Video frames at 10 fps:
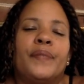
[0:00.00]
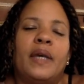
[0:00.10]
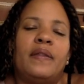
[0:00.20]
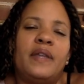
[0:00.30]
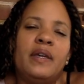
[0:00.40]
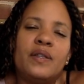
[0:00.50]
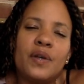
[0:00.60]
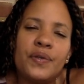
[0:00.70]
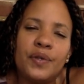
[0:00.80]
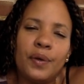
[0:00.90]
I think it's
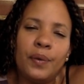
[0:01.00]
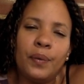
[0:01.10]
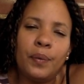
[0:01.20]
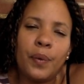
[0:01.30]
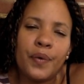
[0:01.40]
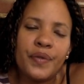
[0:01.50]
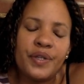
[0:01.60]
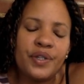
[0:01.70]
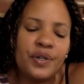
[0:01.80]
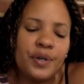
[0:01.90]
also worthy
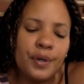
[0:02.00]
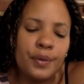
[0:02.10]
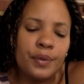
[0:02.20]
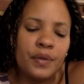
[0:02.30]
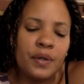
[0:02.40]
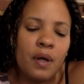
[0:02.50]
to note that